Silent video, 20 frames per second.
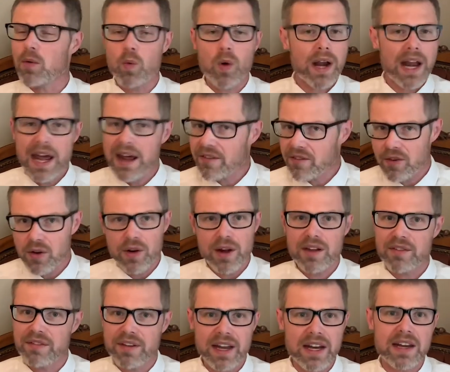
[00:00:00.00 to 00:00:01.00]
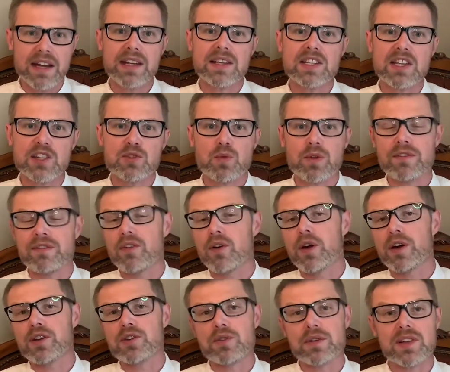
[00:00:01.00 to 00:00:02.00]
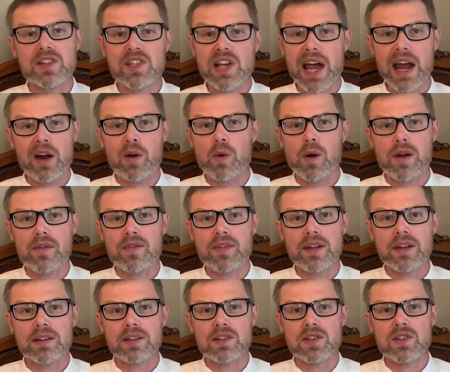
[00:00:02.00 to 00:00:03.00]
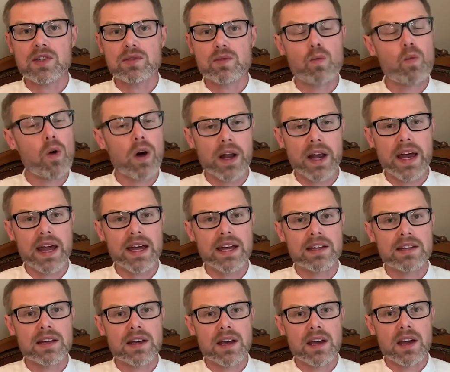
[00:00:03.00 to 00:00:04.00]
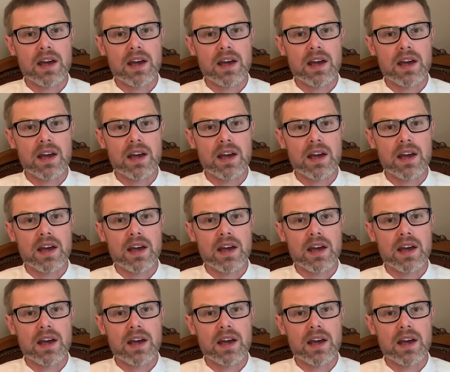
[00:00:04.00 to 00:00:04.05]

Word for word: whatever event it is he's referring to in 2 Corinthians 1 8,